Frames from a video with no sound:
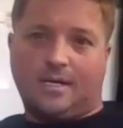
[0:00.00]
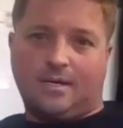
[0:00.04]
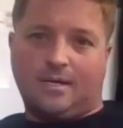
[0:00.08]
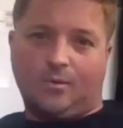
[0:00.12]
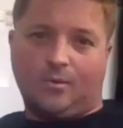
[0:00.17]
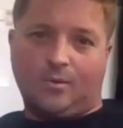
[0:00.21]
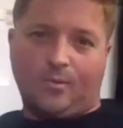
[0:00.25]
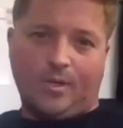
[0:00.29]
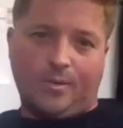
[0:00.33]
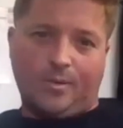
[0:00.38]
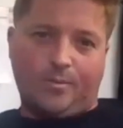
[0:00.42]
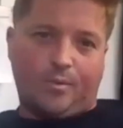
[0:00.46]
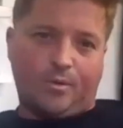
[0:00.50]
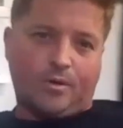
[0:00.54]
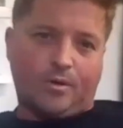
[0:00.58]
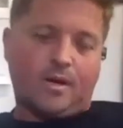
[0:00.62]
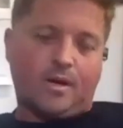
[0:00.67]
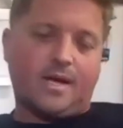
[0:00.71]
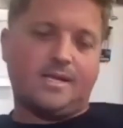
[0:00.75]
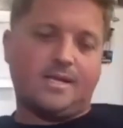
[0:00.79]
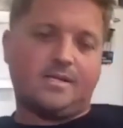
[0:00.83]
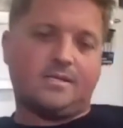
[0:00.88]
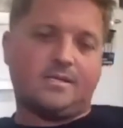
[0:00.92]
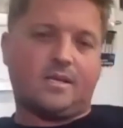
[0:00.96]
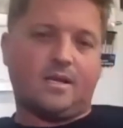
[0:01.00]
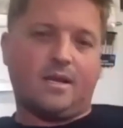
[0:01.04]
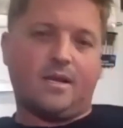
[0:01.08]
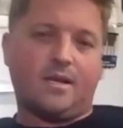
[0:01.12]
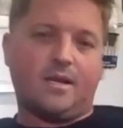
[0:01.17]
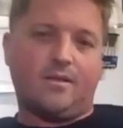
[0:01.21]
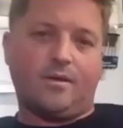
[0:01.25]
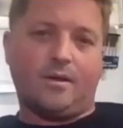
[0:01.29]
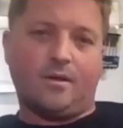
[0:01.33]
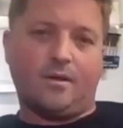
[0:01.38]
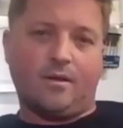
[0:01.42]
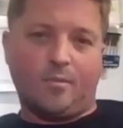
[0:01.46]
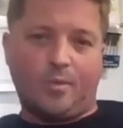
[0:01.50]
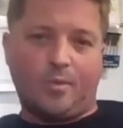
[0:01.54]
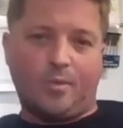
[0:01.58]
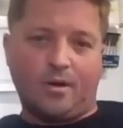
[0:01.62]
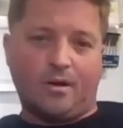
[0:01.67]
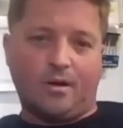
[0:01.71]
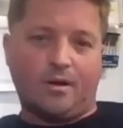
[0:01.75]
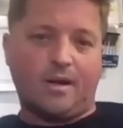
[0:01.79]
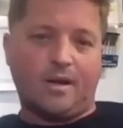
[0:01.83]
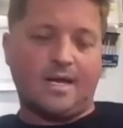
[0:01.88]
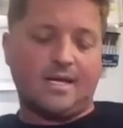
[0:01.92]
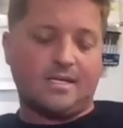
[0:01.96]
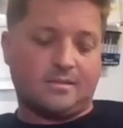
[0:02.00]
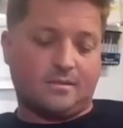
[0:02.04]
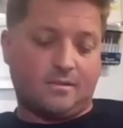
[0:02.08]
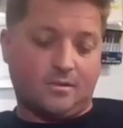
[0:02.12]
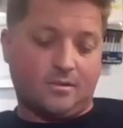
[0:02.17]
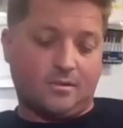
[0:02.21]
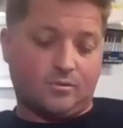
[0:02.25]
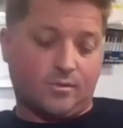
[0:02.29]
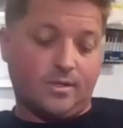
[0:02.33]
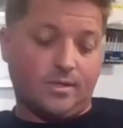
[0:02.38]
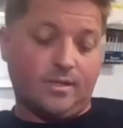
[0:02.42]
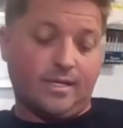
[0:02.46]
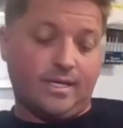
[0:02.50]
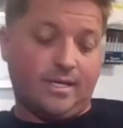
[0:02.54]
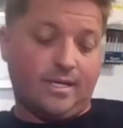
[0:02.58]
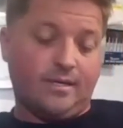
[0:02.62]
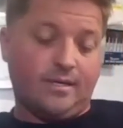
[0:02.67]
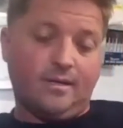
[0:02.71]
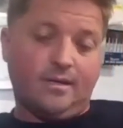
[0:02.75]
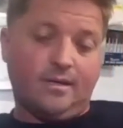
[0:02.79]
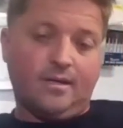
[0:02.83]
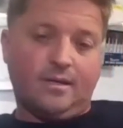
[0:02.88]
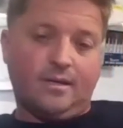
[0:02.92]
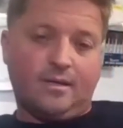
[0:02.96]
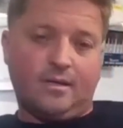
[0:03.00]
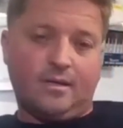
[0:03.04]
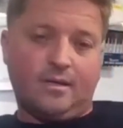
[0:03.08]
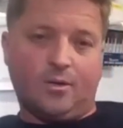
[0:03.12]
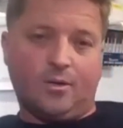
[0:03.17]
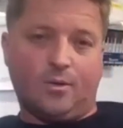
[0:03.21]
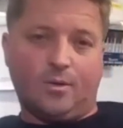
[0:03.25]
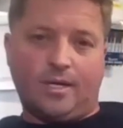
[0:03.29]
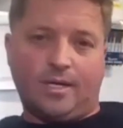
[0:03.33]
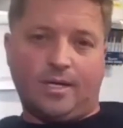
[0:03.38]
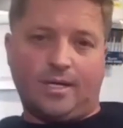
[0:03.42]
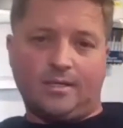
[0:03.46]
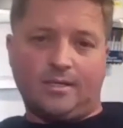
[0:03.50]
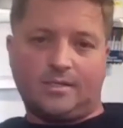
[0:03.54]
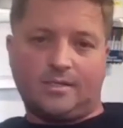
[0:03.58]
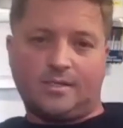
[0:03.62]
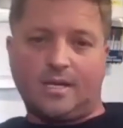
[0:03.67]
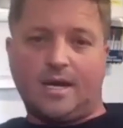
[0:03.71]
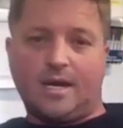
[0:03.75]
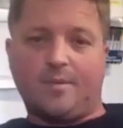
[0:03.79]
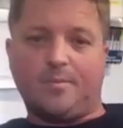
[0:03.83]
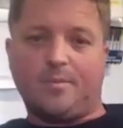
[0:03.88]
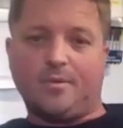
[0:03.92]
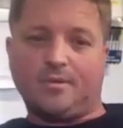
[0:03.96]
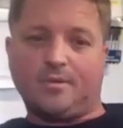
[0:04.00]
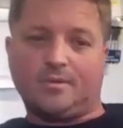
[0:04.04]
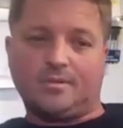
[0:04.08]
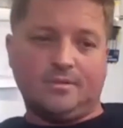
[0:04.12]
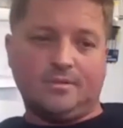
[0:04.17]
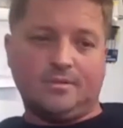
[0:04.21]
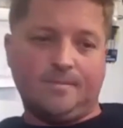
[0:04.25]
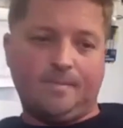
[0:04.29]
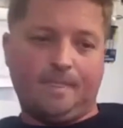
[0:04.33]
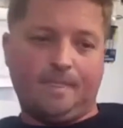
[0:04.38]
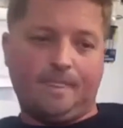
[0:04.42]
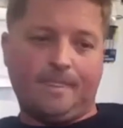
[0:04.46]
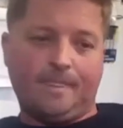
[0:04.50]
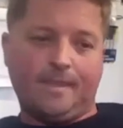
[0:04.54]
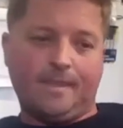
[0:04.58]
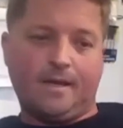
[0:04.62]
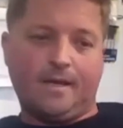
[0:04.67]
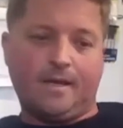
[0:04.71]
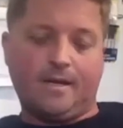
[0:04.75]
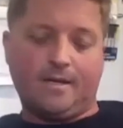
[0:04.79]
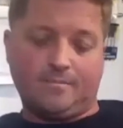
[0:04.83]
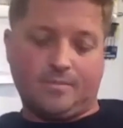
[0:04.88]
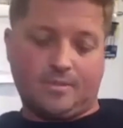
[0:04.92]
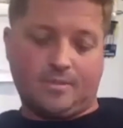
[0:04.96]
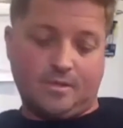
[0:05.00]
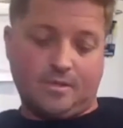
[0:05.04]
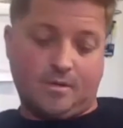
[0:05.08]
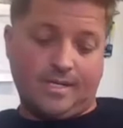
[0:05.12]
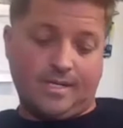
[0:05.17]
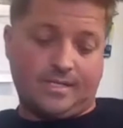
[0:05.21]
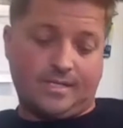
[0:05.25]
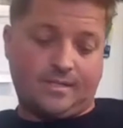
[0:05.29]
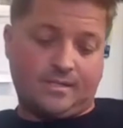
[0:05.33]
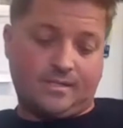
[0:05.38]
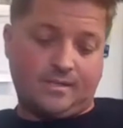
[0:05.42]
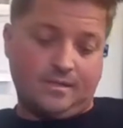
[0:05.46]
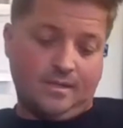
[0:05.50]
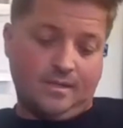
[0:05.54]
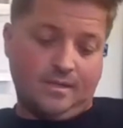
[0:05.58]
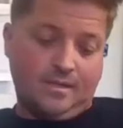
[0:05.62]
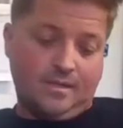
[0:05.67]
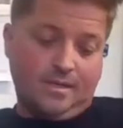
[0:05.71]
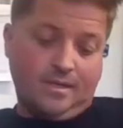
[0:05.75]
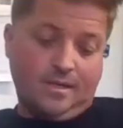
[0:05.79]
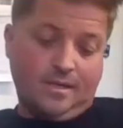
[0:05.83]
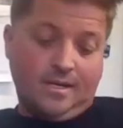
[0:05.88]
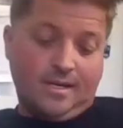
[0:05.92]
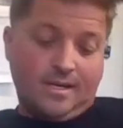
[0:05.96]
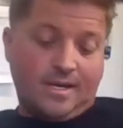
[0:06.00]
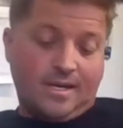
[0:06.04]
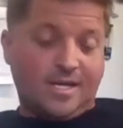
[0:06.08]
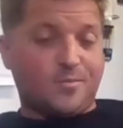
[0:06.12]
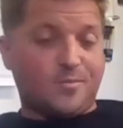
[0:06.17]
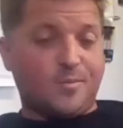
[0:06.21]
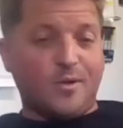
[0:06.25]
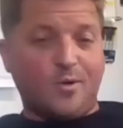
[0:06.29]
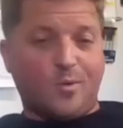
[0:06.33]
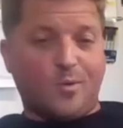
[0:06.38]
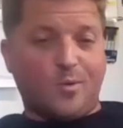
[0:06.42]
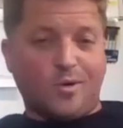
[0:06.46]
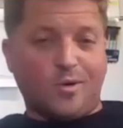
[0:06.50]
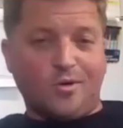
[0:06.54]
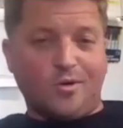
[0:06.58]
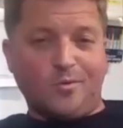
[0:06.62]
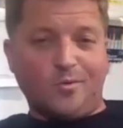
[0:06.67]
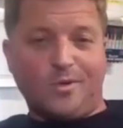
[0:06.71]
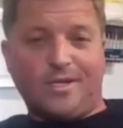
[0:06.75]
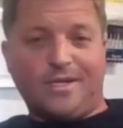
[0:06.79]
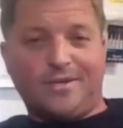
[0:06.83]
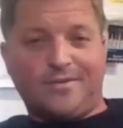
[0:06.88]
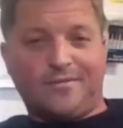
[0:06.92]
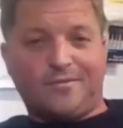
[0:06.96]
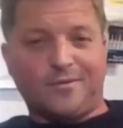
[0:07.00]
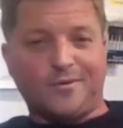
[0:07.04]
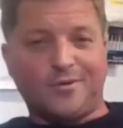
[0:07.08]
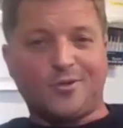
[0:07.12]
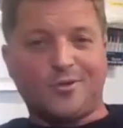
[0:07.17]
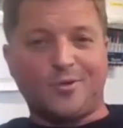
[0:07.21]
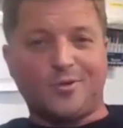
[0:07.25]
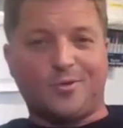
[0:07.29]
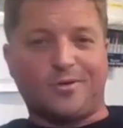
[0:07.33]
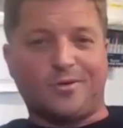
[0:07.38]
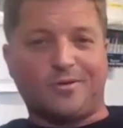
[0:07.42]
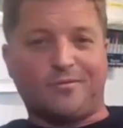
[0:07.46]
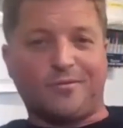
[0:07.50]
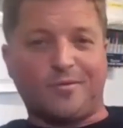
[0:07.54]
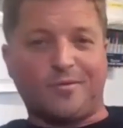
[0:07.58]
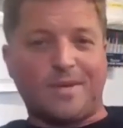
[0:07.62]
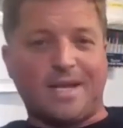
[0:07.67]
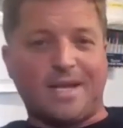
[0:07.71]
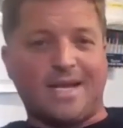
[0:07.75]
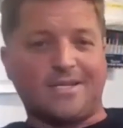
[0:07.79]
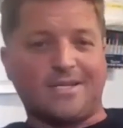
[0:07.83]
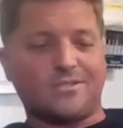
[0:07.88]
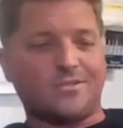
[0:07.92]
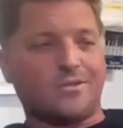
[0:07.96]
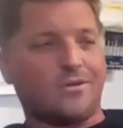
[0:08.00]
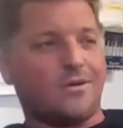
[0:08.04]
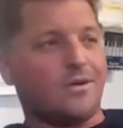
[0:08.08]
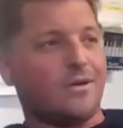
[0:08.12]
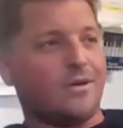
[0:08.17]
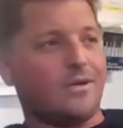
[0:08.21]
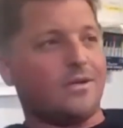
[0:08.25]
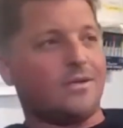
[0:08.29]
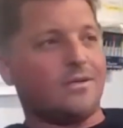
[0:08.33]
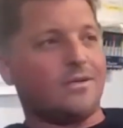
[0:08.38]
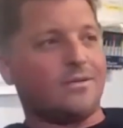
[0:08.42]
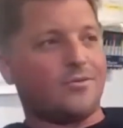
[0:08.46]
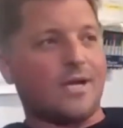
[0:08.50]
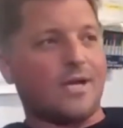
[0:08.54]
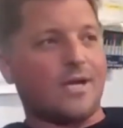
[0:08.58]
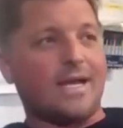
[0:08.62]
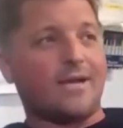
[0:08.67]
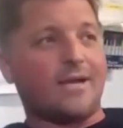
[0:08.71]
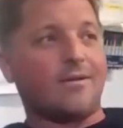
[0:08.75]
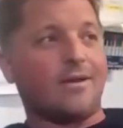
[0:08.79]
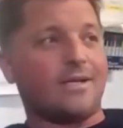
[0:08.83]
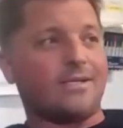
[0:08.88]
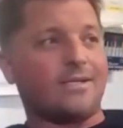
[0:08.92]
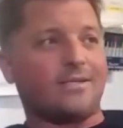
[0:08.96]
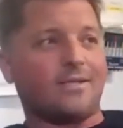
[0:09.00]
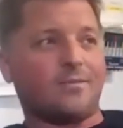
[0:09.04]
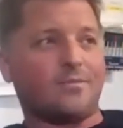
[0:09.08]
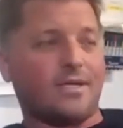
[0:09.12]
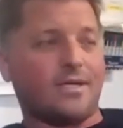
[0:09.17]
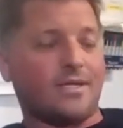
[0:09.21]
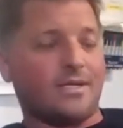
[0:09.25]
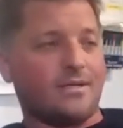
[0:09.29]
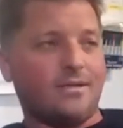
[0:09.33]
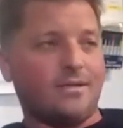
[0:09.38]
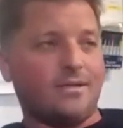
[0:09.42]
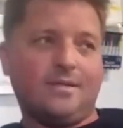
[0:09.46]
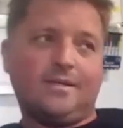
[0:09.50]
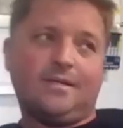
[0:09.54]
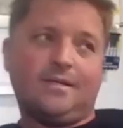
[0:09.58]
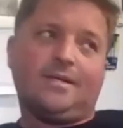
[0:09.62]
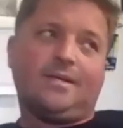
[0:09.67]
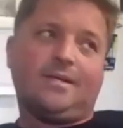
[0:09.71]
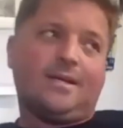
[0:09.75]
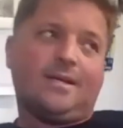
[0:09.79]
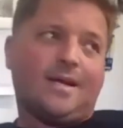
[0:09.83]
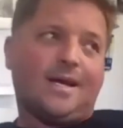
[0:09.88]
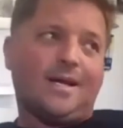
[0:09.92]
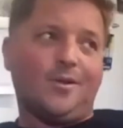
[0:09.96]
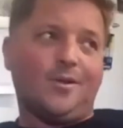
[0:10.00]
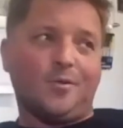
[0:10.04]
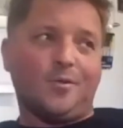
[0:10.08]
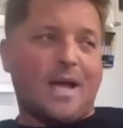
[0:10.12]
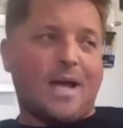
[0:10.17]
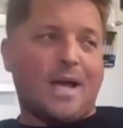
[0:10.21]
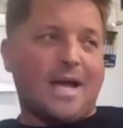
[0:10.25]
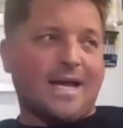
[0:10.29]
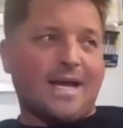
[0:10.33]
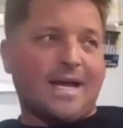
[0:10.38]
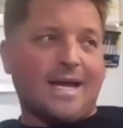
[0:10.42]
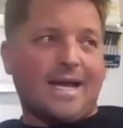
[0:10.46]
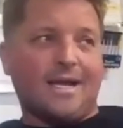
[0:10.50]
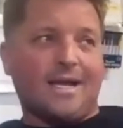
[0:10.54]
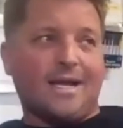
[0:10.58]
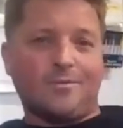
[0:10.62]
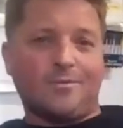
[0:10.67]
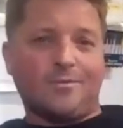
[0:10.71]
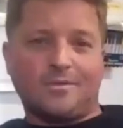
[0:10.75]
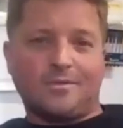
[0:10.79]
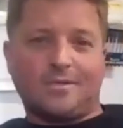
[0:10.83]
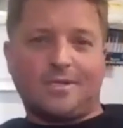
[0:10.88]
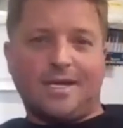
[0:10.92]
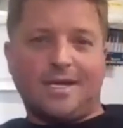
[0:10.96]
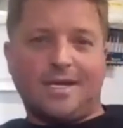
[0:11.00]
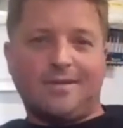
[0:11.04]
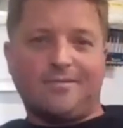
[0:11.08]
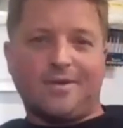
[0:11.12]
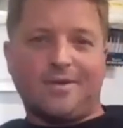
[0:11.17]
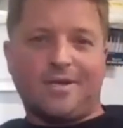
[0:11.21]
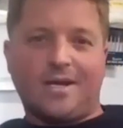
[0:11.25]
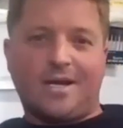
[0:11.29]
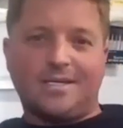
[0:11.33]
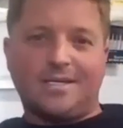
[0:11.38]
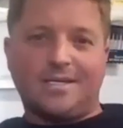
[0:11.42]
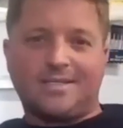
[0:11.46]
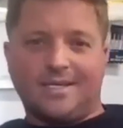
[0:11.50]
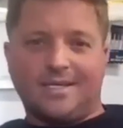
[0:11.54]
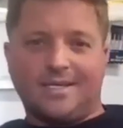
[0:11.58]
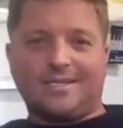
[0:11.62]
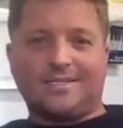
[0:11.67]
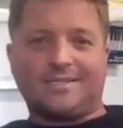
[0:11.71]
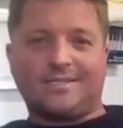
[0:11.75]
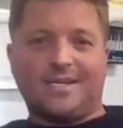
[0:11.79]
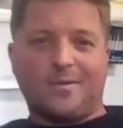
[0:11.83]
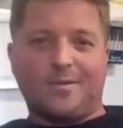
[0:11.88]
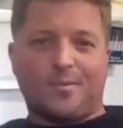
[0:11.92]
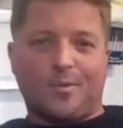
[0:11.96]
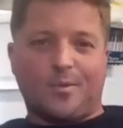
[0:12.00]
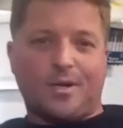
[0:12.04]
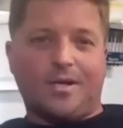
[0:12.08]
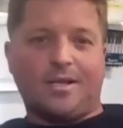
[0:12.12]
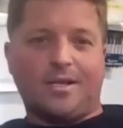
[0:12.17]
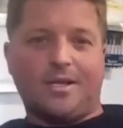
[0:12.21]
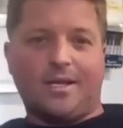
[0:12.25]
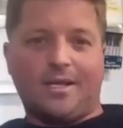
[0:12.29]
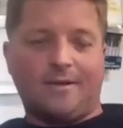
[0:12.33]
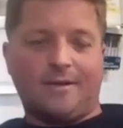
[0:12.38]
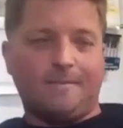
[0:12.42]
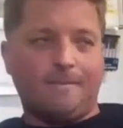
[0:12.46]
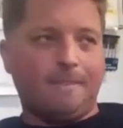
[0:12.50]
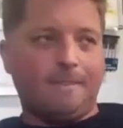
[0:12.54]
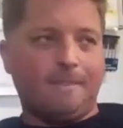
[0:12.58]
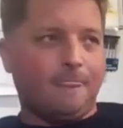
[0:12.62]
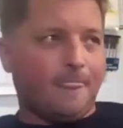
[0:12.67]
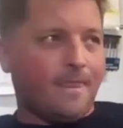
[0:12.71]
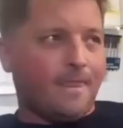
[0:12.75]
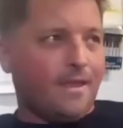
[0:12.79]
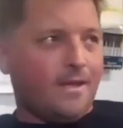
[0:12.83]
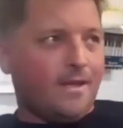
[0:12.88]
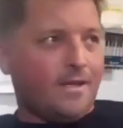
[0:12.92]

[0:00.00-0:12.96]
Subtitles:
it's when we put our heads together here at PRS, there's really no one that can stop us. So it's been a whirlwind for sure, from NASCAR to drag racing. But I look back at it was kind of a godsend, because I'd probably